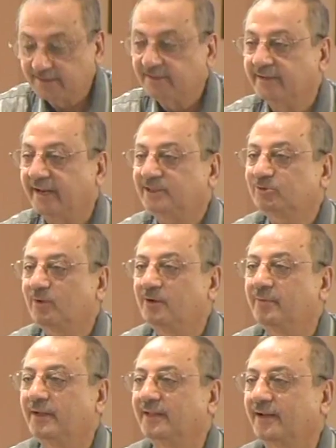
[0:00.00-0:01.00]
Next one,
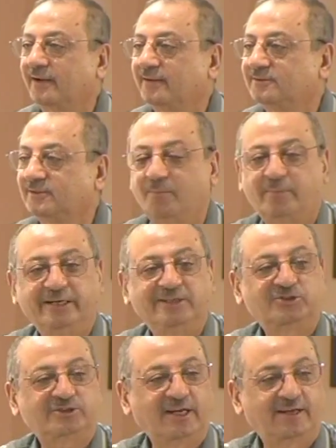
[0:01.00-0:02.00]
brother. Somebody
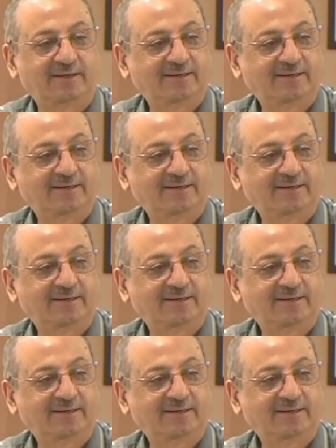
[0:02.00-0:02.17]
is sick.